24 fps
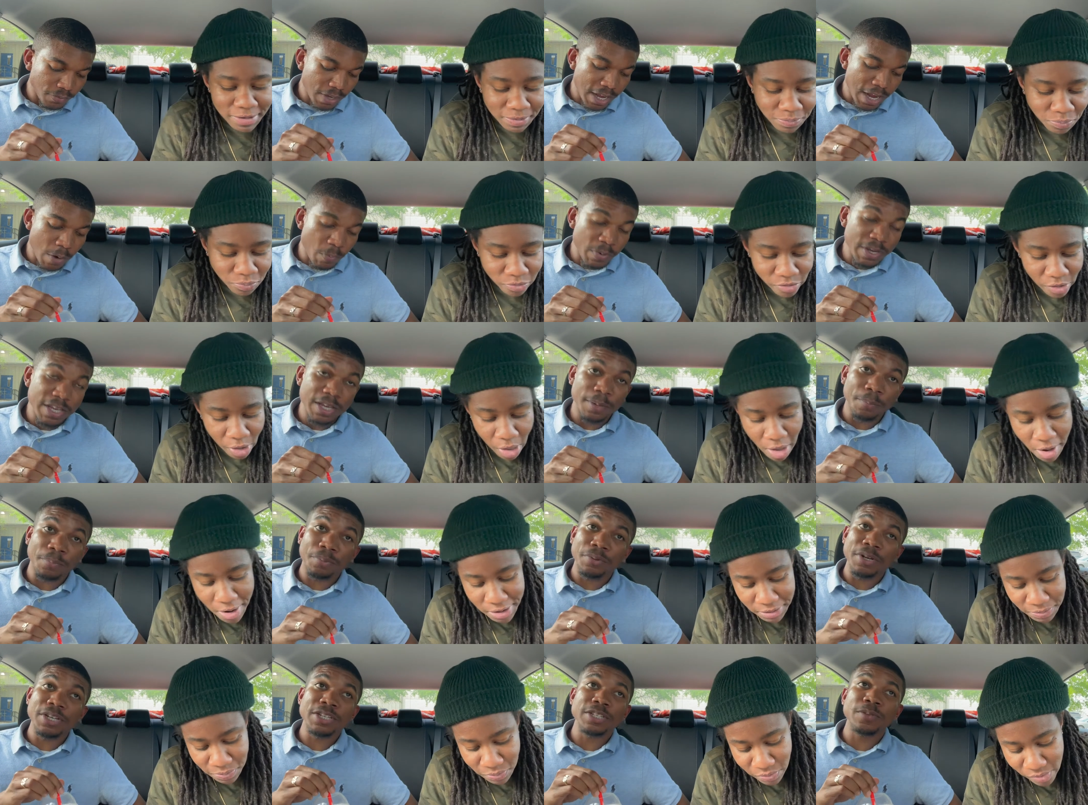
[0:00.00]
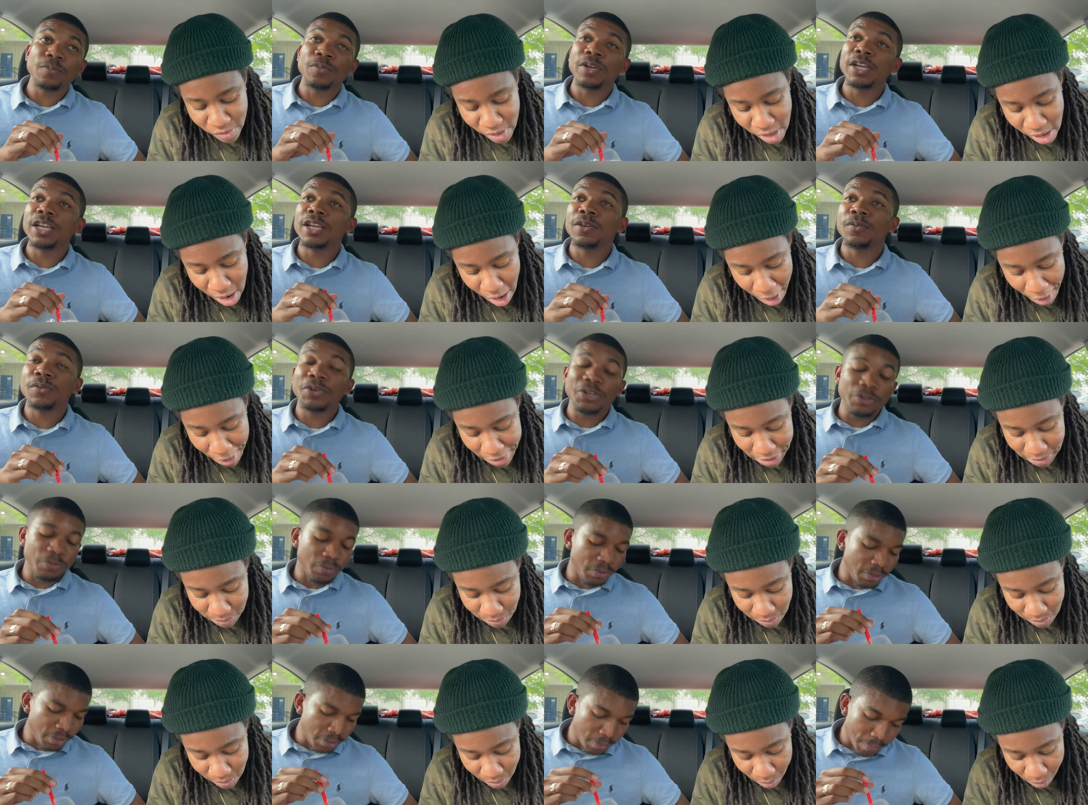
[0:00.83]
Speaker 1: We truly
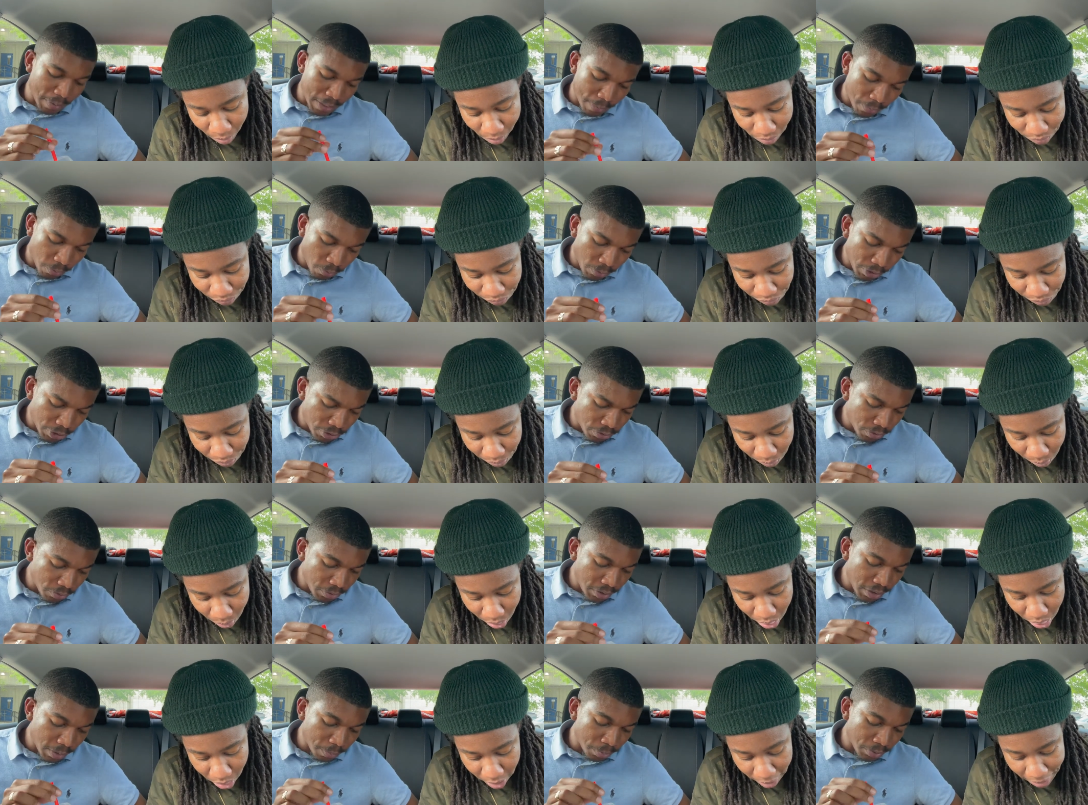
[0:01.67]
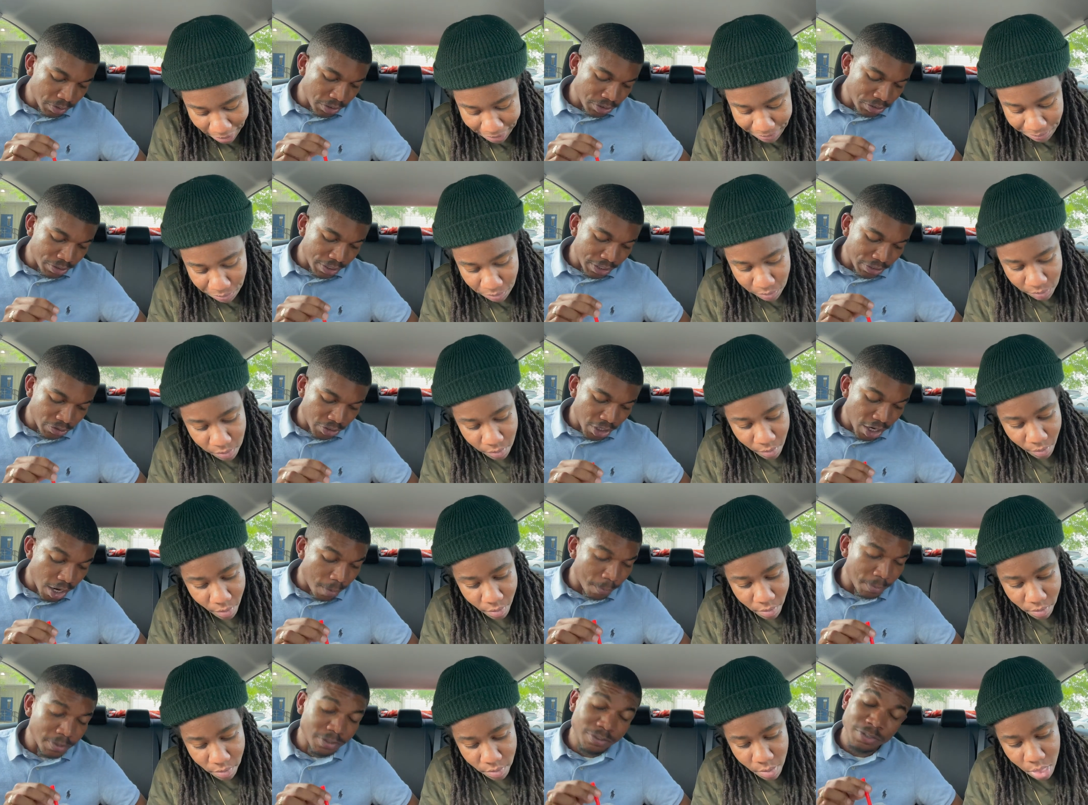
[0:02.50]
appreciate y'all,
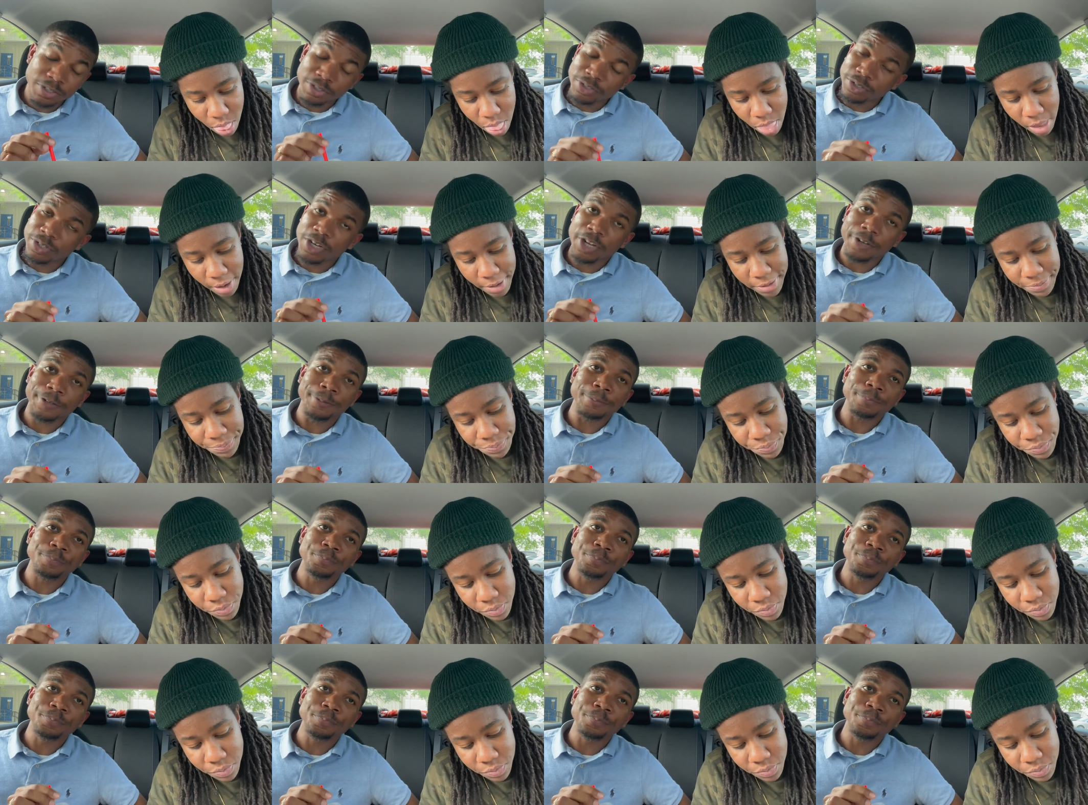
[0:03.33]
but just know.